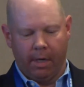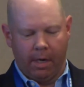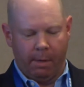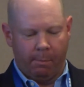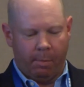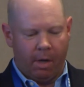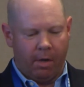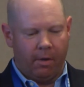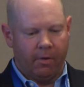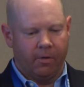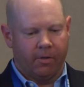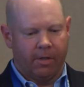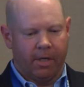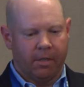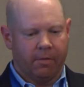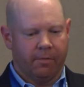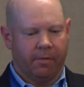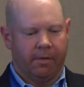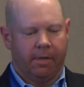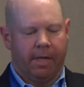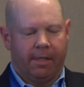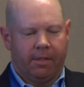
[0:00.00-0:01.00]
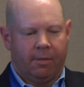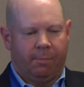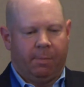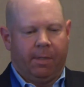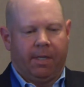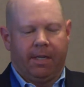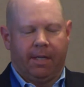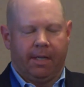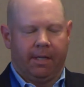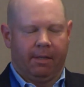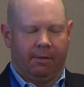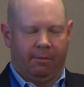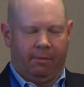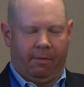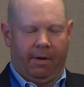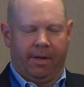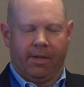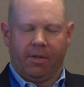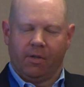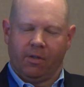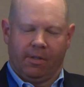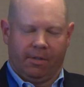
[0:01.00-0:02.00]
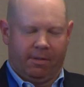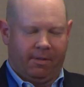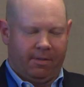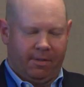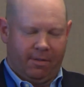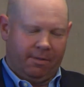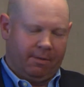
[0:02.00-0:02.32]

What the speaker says: and I apologize for not speaking in French.